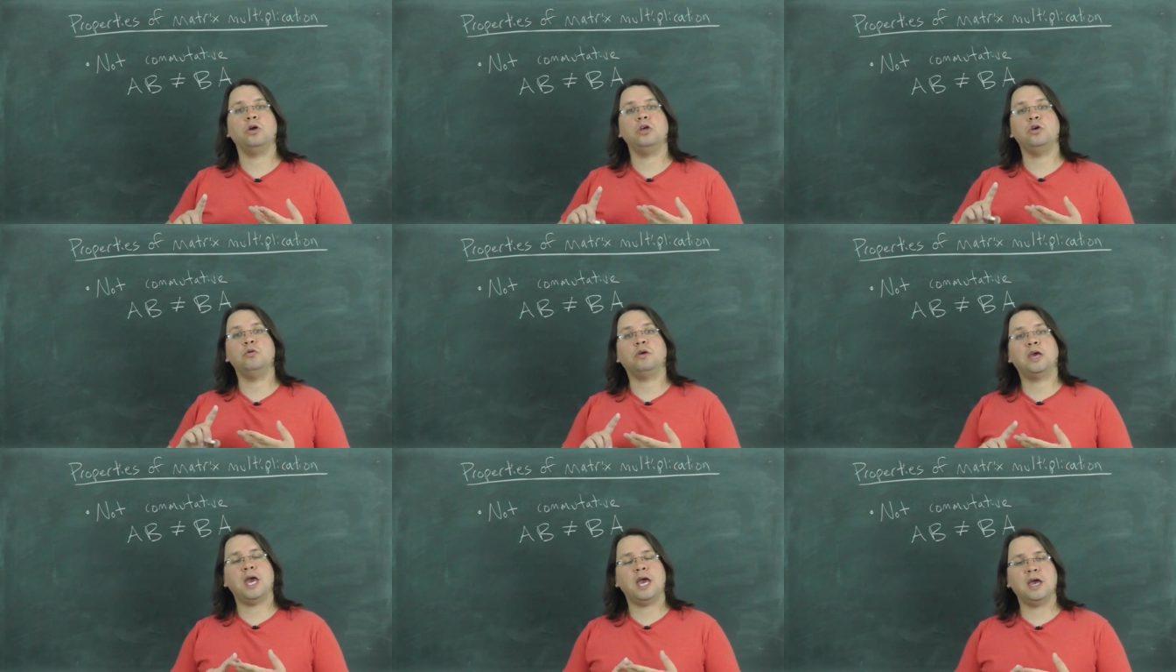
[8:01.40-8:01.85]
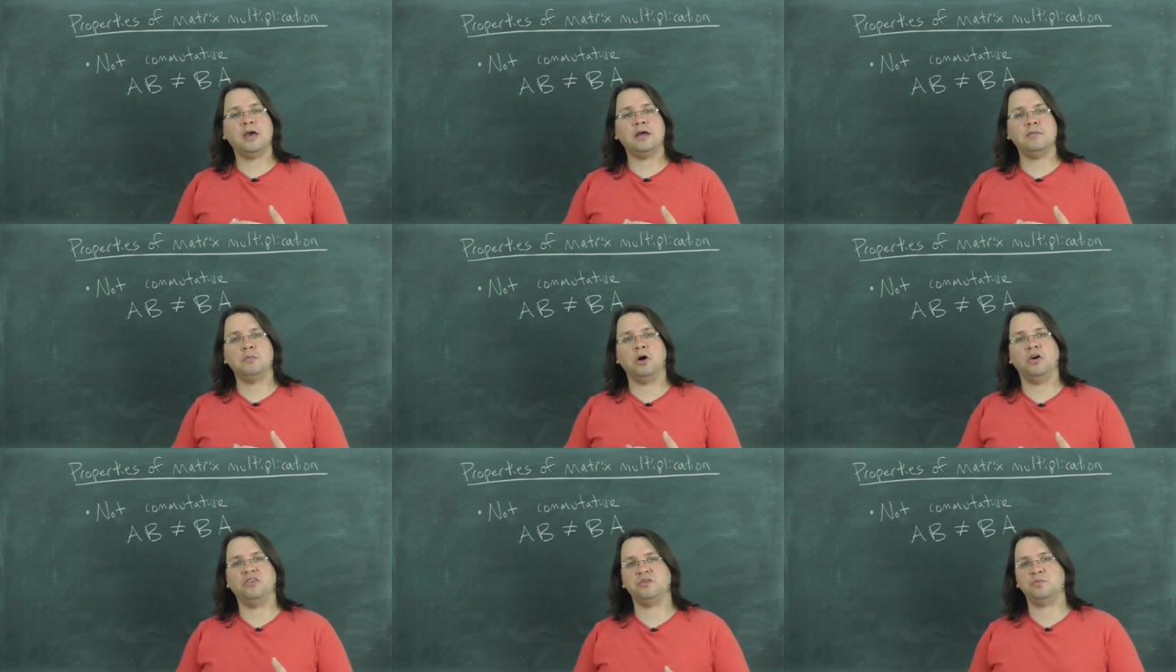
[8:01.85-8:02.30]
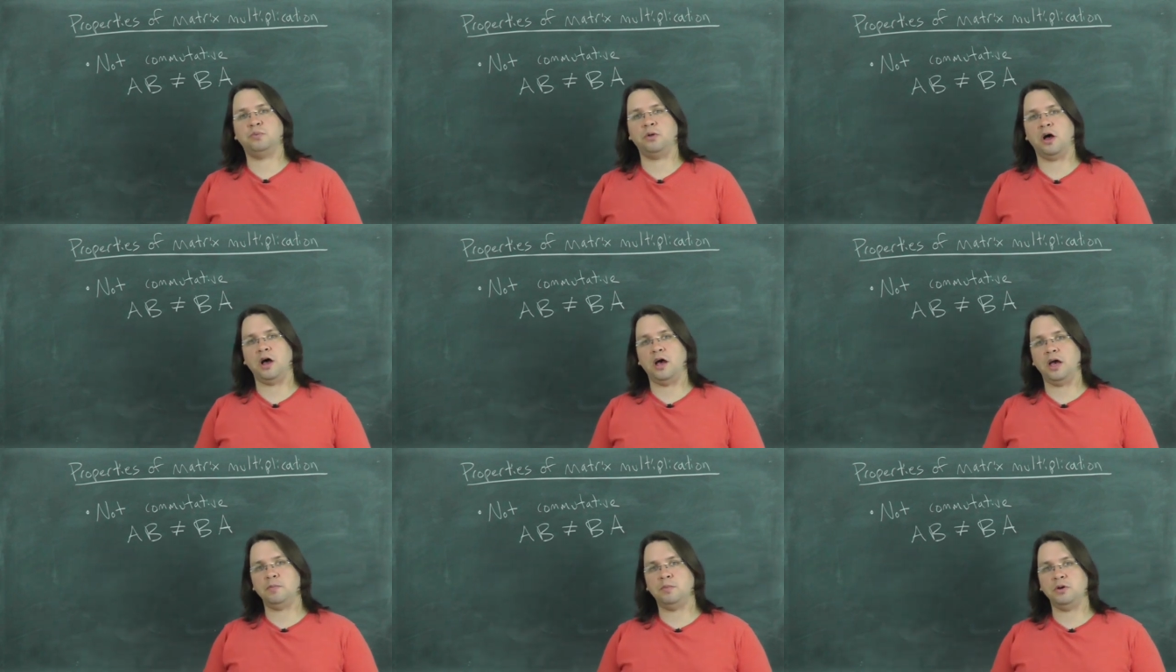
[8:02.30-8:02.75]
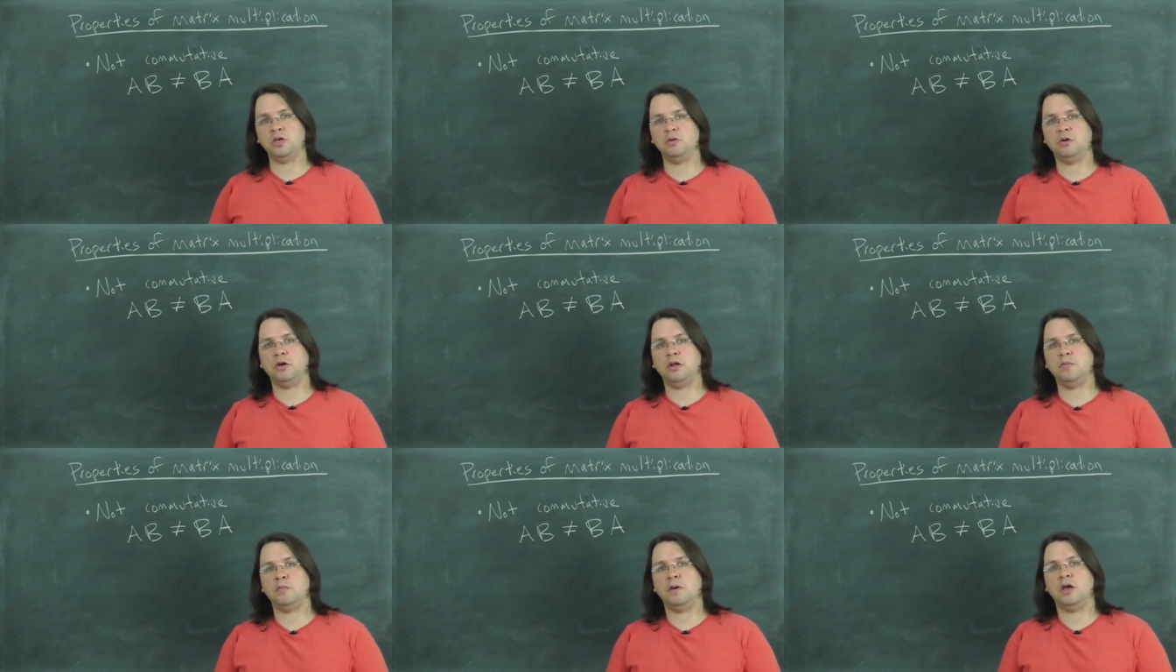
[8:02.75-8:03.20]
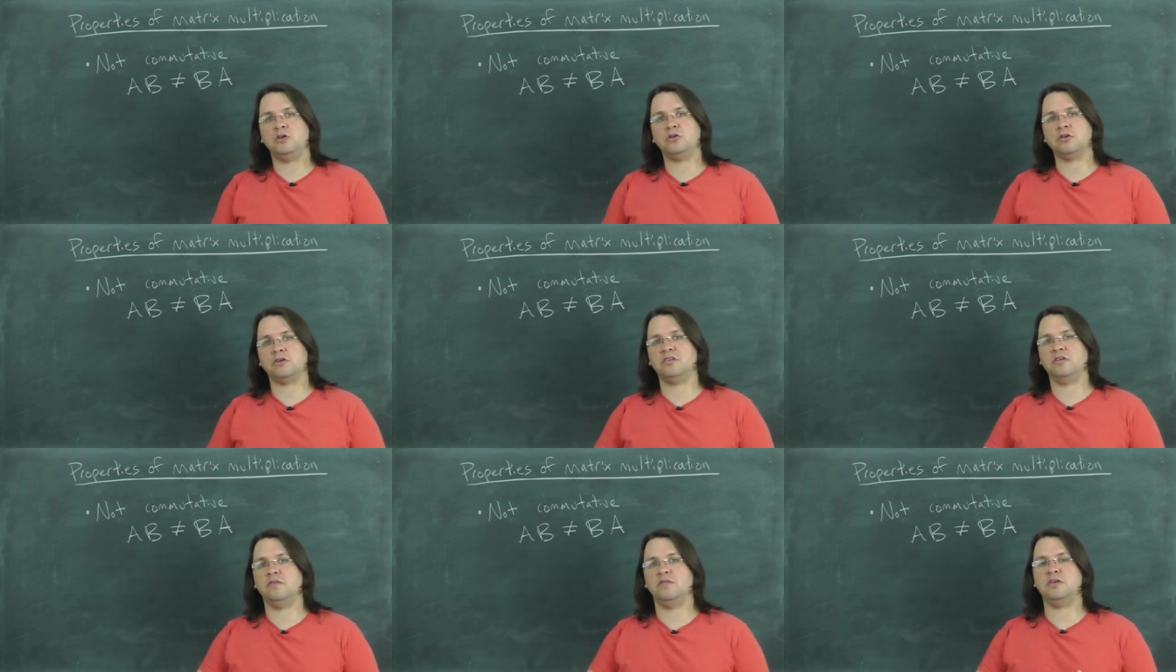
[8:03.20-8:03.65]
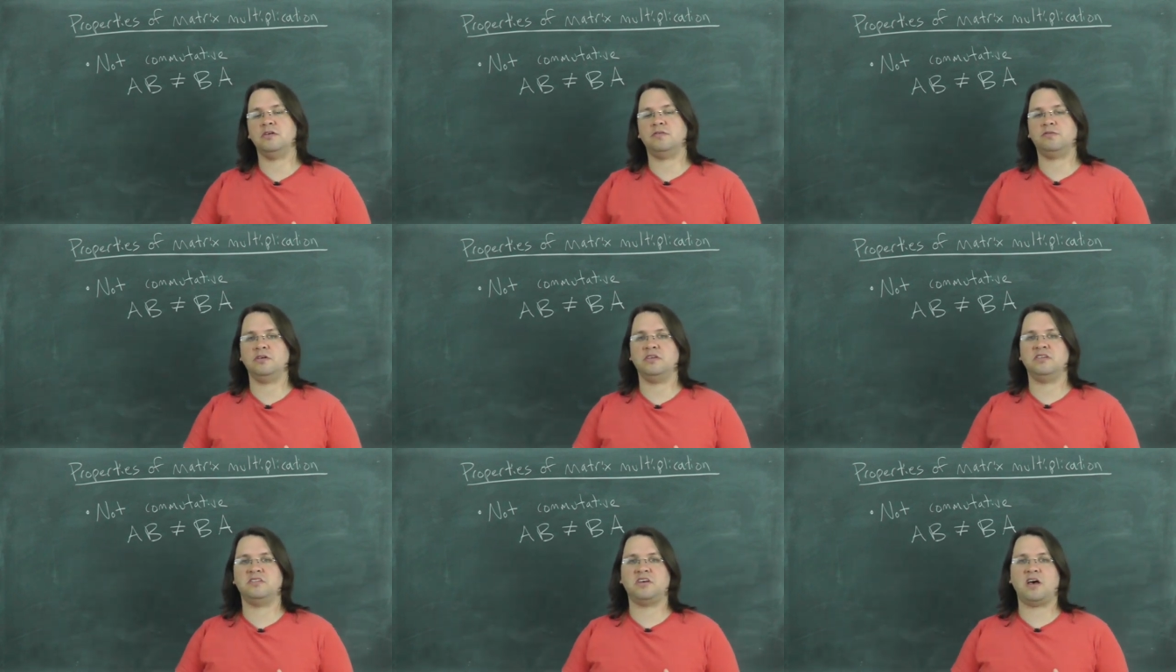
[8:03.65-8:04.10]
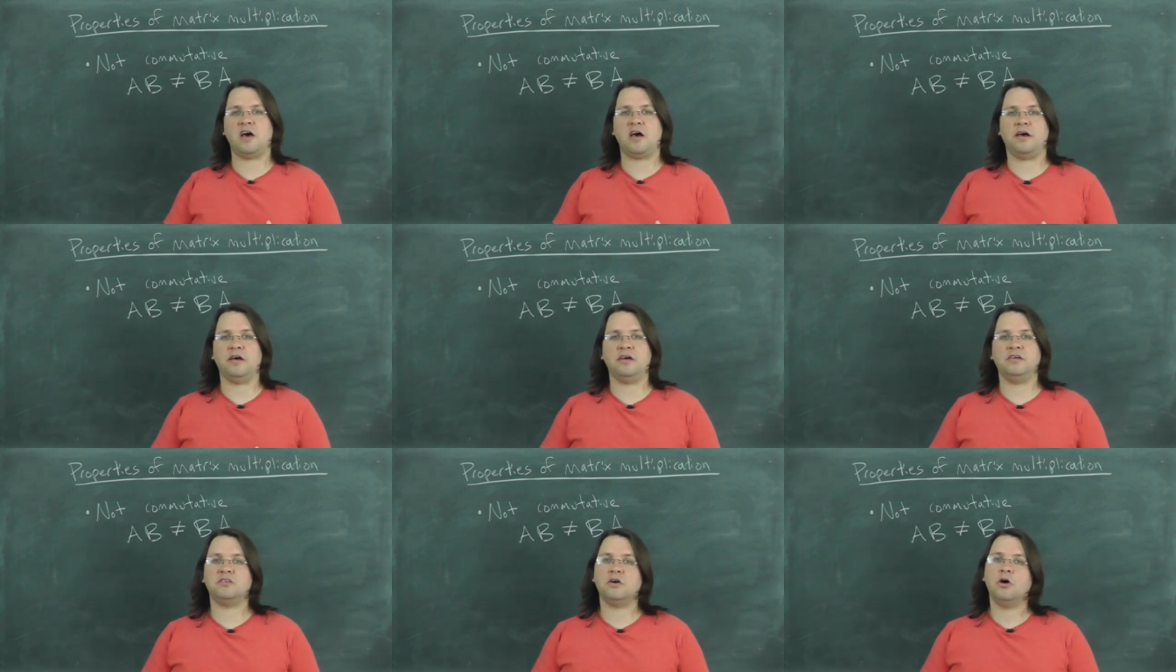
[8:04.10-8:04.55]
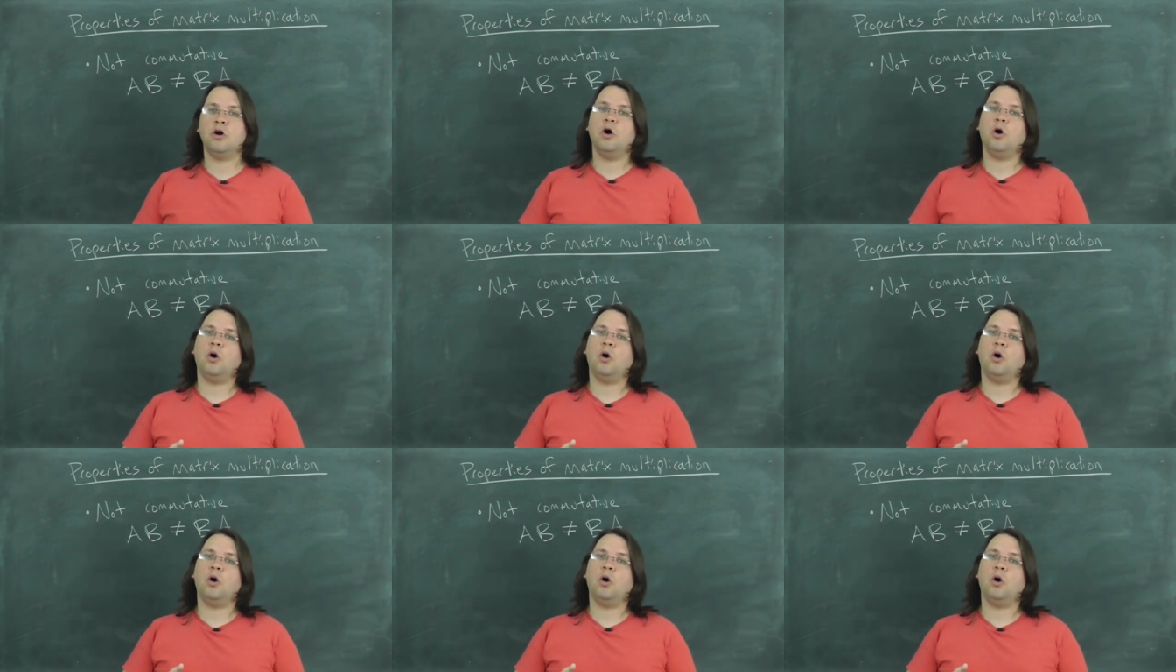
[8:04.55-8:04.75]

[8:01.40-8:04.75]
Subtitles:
you can multiply it, but you get a matrix of a different size,